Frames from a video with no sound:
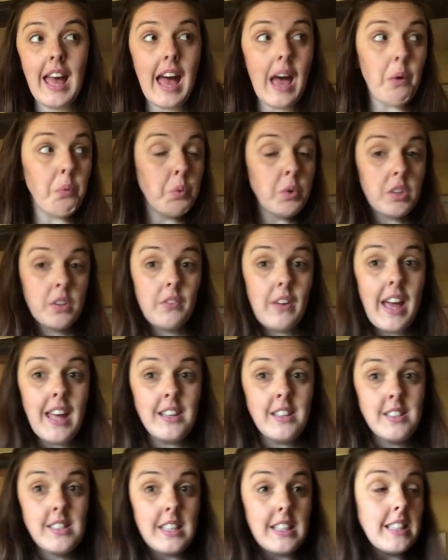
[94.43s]
and would have
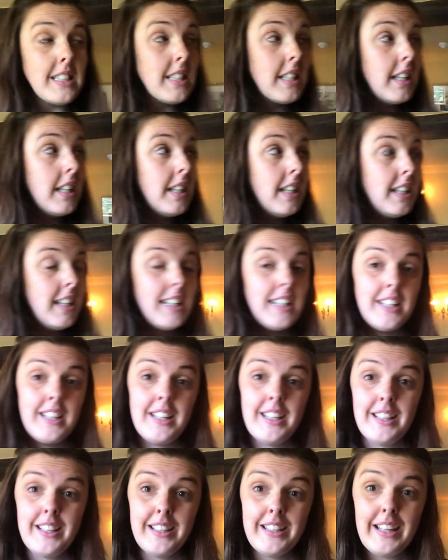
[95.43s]
ended
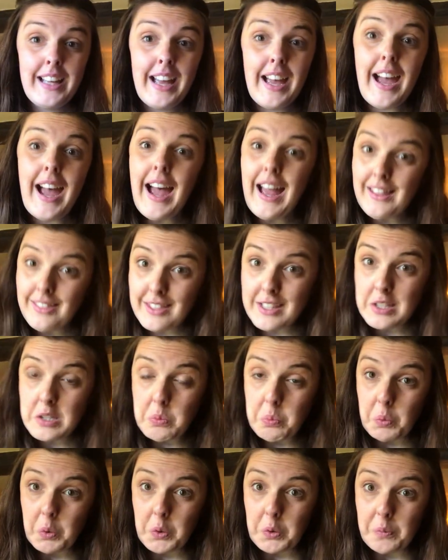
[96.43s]
at this
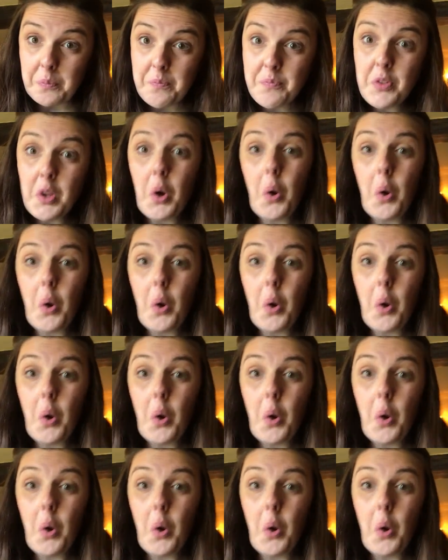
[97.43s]
wall,